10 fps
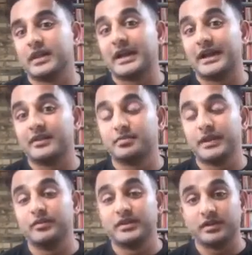like I
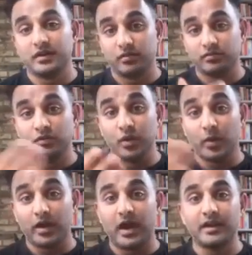explained with the Louis
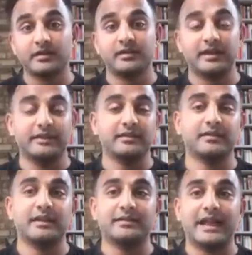Wacant
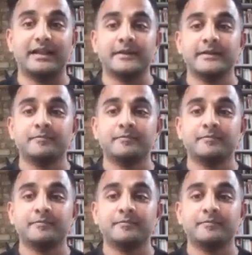thesis, is that